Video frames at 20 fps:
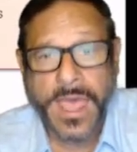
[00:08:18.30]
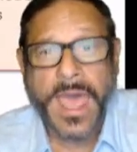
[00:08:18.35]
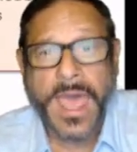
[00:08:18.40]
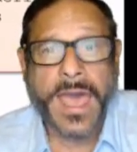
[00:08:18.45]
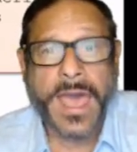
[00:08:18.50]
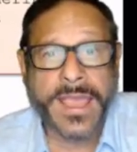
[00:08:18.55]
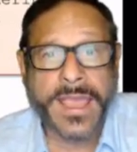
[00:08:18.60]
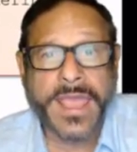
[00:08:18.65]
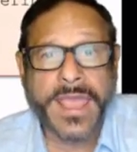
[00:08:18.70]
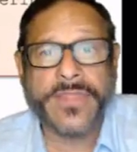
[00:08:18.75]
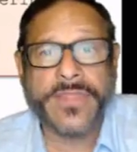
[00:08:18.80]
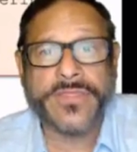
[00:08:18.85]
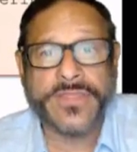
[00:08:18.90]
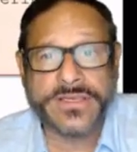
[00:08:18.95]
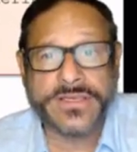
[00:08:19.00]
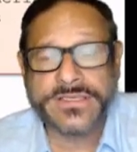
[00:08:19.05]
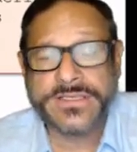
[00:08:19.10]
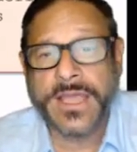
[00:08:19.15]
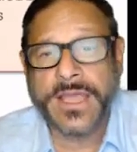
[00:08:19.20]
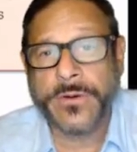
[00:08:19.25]
Again,
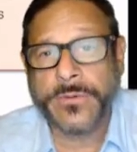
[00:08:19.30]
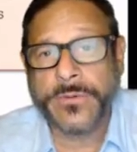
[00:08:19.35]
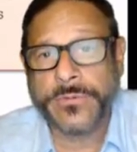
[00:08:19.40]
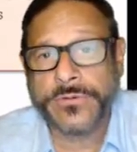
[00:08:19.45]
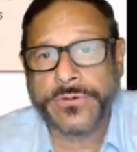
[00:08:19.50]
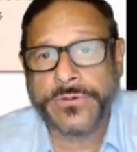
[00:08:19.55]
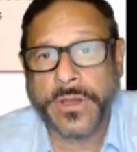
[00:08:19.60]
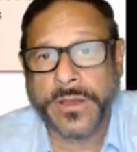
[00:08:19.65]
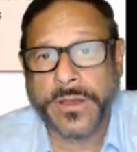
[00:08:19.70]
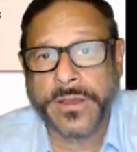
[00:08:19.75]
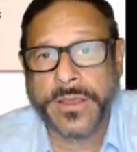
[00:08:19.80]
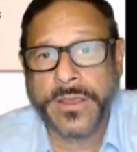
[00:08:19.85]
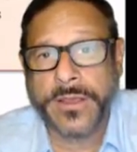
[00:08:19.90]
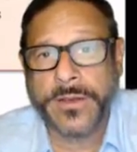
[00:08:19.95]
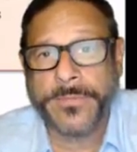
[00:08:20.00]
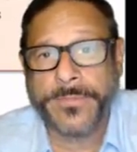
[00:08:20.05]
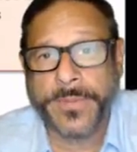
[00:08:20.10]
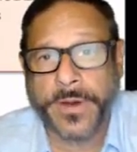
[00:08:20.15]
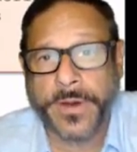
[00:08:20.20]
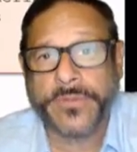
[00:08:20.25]
now we're talking
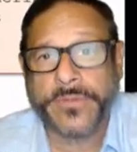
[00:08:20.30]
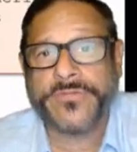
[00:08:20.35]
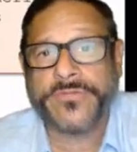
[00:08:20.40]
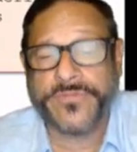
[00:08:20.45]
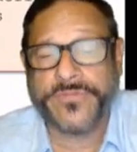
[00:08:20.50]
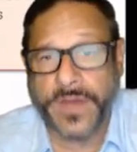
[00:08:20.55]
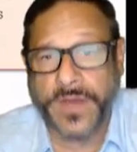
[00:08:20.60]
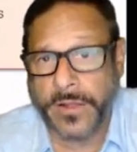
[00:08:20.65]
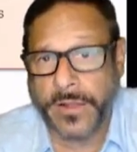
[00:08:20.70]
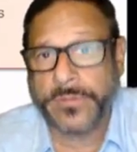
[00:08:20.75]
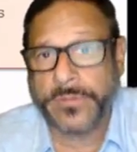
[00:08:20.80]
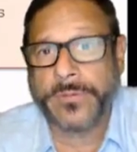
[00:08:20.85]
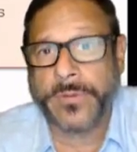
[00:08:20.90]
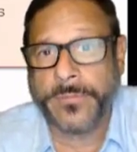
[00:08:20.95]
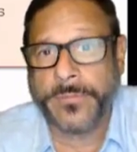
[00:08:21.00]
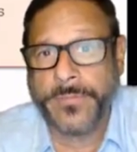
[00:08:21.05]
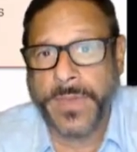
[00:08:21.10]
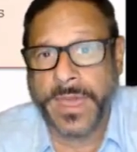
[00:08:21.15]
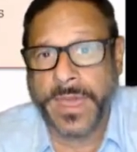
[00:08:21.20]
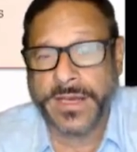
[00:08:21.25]
about file
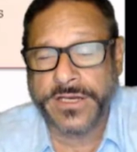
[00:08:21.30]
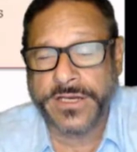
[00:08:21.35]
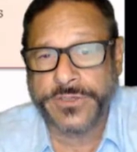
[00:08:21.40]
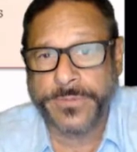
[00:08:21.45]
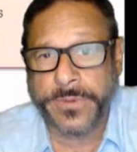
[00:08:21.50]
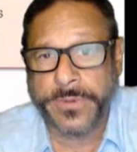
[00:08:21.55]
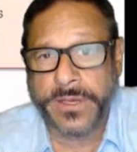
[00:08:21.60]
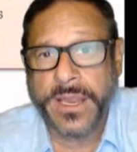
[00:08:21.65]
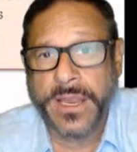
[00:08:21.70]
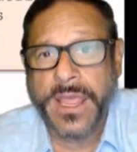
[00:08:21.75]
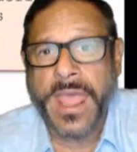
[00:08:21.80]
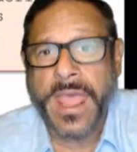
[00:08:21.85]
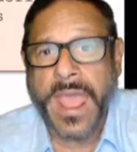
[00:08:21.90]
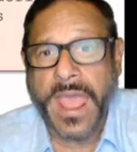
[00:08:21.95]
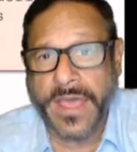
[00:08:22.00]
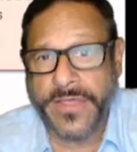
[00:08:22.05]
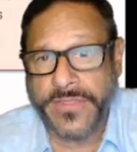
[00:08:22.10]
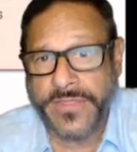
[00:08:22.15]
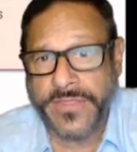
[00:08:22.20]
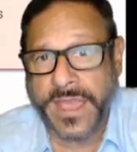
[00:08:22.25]
management
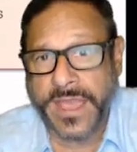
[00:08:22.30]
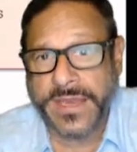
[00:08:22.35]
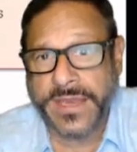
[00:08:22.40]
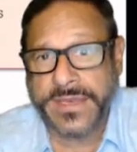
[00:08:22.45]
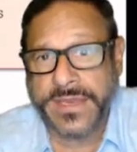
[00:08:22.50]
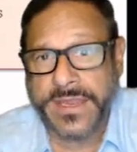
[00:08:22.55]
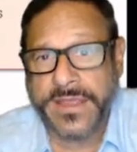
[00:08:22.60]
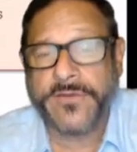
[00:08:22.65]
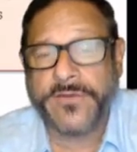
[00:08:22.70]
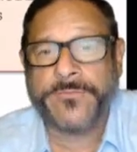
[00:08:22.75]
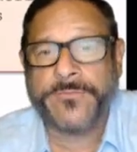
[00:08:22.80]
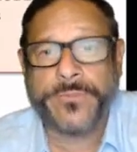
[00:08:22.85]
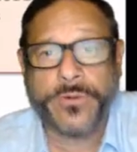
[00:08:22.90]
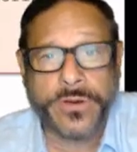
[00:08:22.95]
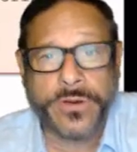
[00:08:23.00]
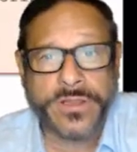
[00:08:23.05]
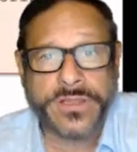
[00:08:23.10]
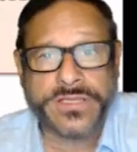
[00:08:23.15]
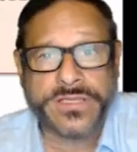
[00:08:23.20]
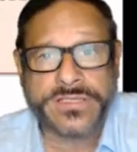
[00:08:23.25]
and the idea of
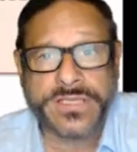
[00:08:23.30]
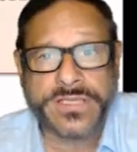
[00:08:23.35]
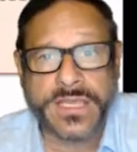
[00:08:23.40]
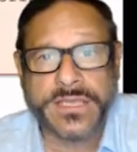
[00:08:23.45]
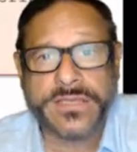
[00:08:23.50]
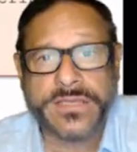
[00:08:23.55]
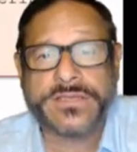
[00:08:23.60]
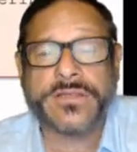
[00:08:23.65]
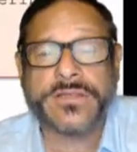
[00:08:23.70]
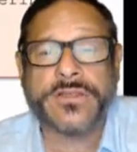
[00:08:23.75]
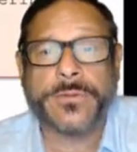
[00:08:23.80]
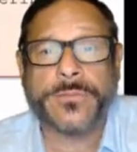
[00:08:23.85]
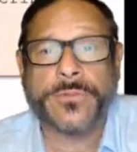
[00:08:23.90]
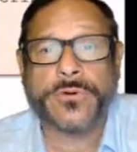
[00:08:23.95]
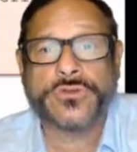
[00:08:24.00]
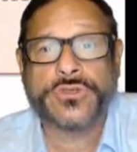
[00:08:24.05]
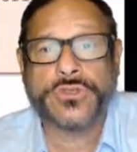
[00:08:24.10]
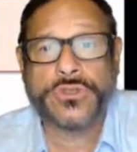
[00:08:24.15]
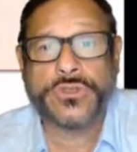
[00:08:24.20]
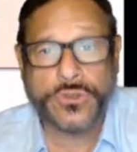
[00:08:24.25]
putting this into the
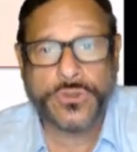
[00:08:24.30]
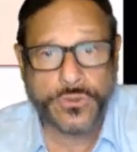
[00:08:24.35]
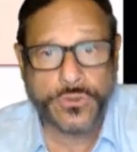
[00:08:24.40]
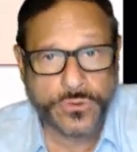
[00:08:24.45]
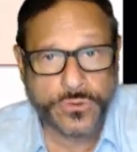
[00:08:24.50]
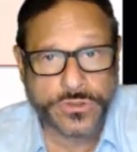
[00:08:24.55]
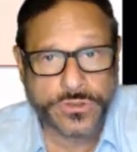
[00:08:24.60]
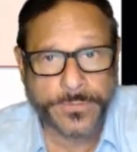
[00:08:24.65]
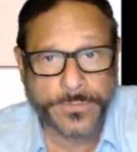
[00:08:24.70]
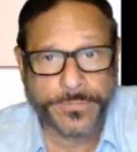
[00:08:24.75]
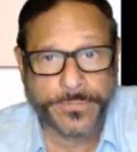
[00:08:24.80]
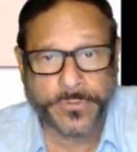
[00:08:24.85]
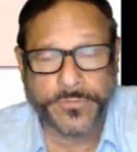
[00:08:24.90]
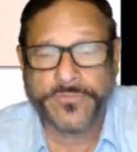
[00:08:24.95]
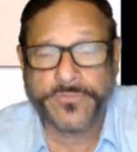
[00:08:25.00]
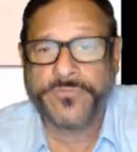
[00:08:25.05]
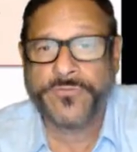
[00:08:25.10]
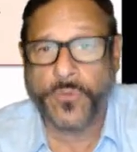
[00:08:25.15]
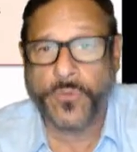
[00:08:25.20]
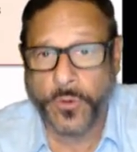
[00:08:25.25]
most usable
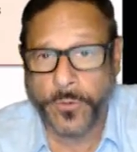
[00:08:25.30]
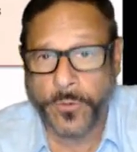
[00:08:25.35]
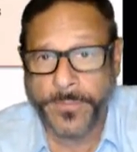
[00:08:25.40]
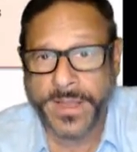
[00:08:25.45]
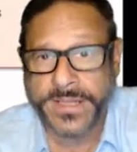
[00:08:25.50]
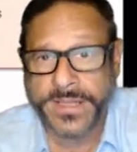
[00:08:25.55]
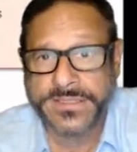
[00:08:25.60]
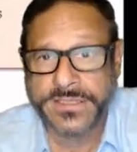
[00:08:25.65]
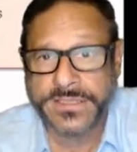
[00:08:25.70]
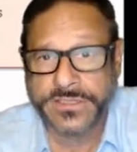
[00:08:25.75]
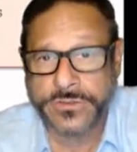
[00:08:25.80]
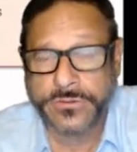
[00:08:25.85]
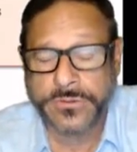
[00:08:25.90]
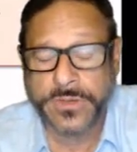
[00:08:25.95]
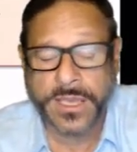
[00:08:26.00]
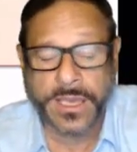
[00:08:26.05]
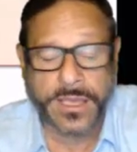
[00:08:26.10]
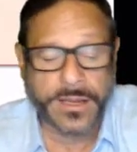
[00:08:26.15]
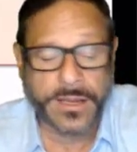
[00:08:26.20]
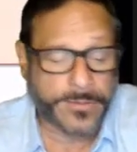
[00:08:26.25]
formats that you
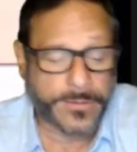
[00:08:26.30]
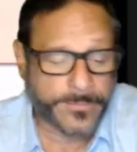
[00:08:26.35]
can.